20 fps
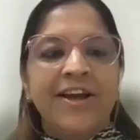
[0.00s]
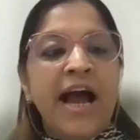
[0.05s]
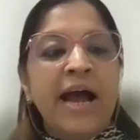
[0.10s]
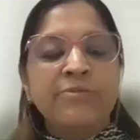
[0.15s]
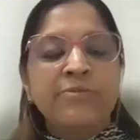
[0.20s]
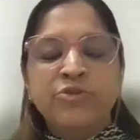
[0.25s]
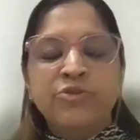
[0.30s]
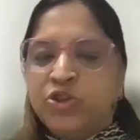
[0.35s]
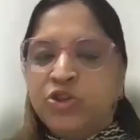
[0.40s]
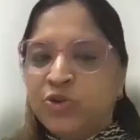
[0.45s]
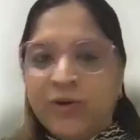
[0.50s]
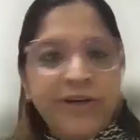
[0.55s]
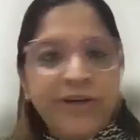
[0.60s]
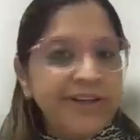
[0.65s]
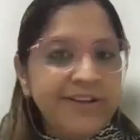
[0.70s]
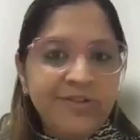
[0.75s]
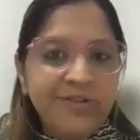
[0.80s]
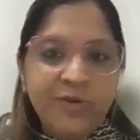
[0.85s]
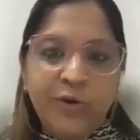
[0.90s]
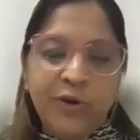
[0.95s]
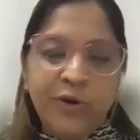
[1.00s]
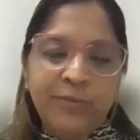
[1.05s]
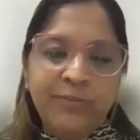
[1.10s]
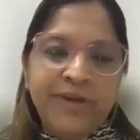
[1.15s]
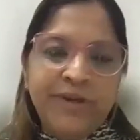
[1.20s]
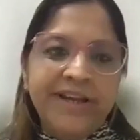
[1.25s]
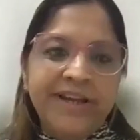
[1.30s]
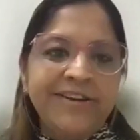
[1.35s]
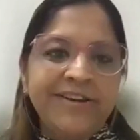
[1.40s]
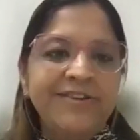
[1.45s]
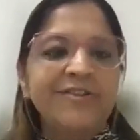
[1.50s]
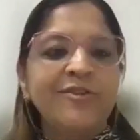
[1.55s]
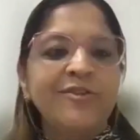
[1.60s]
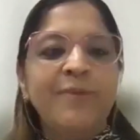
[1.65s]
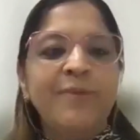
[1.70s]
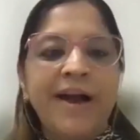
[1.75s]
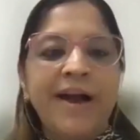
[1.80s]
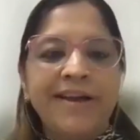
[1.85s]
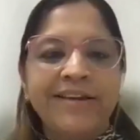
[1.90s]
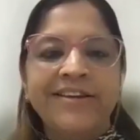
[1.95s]
I'm sure it is going to be an
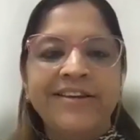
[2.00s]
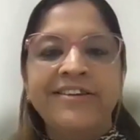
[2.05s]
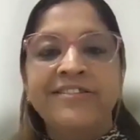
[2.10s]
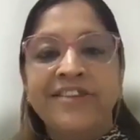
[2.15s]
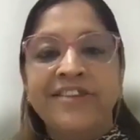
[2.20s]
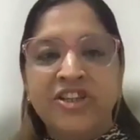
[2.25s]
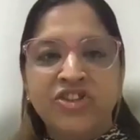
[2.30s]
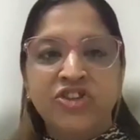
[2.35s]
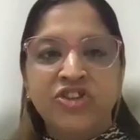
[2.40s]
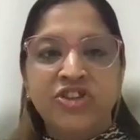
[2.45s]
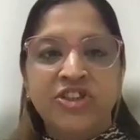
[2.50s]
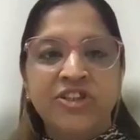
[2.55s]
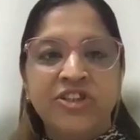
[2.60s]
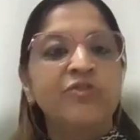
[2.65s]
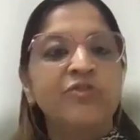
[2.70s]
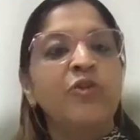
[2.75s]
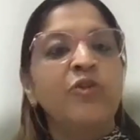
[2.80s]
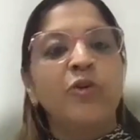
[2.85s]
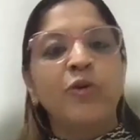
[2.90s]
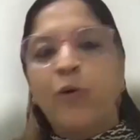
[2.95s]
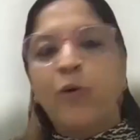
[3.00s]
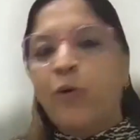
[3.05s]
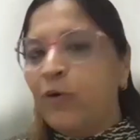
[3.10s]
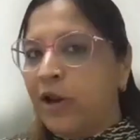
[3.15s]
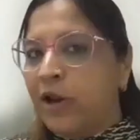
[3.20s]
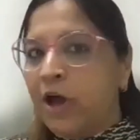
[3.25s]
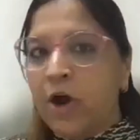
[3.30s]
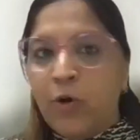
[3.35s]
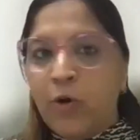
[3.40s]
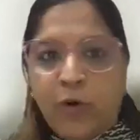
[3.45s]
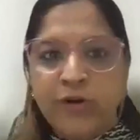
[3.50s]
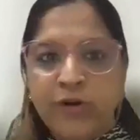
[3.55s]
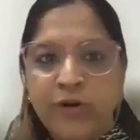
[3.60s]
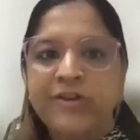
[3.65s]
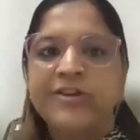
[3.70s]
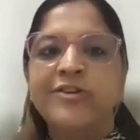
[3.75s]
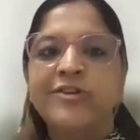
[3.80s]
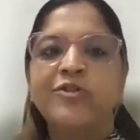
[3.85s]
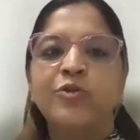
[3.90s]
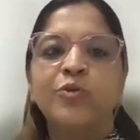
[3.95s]
inspiring session for all our
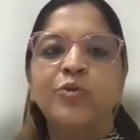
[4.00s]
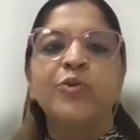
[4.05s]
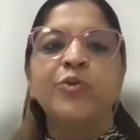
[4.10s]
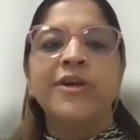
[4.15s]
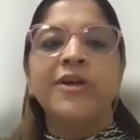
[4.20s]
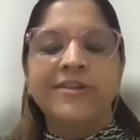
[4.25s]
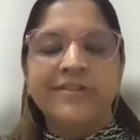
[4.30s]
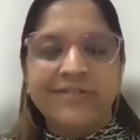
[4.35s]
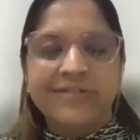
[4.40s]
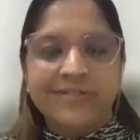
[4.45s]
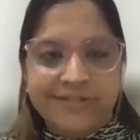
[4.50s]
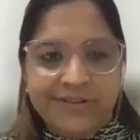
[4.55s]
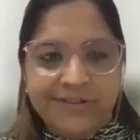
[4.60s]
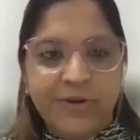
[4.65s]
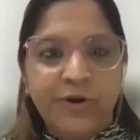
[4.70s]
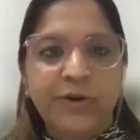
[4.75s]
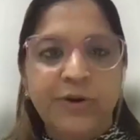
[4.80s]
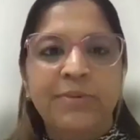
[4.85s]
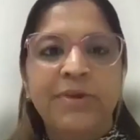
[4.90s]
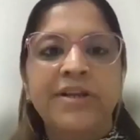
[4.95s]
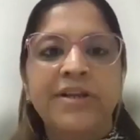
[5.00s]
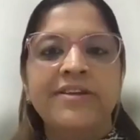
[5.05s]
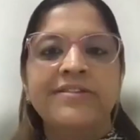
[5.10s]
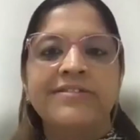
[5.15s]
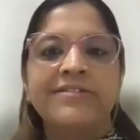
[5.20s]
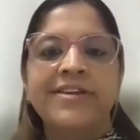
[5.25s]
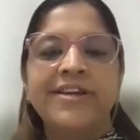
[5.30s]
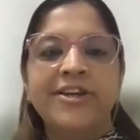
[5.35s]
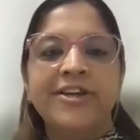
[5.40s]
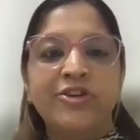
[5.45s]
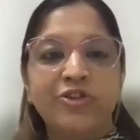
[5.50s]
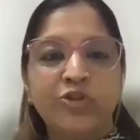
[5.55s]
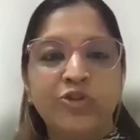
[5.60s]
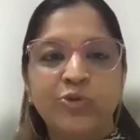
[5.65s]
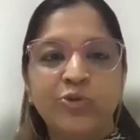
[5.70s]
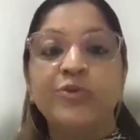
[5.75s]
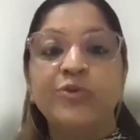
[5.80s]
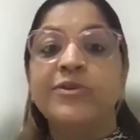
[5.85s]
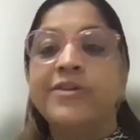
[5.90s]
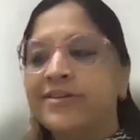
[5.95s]
audience who is going to be listening
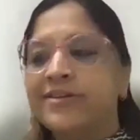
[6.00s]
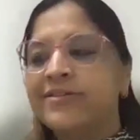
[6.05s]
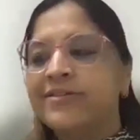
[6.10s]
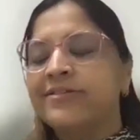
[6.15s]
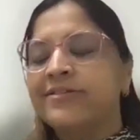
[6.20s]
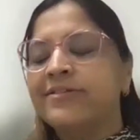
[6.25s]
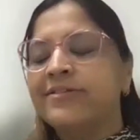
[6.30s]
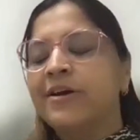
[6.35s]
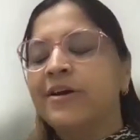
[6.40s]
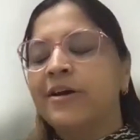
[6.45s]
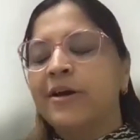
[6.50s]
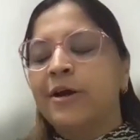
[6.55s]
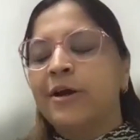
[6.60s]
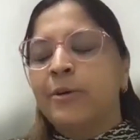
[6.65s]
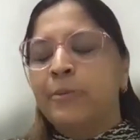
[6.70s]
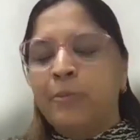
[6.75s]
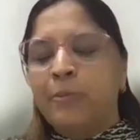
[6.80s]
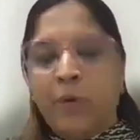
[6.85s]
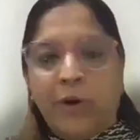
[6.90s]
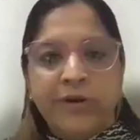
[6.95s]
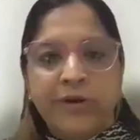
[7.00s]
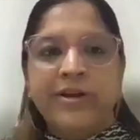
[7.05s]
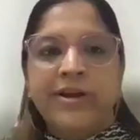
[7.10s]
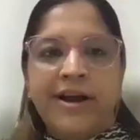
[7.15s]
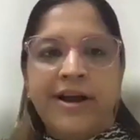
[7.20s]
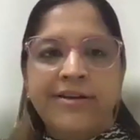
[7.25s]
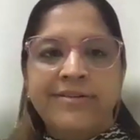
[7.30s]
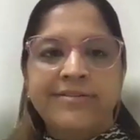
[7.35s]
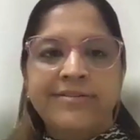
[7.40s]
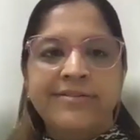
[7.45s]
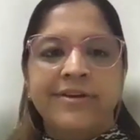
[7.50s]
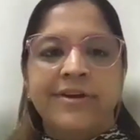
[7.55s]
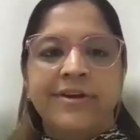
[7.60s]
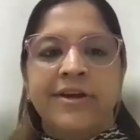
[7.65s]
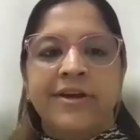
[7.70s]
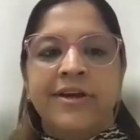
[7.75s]
to this podcast.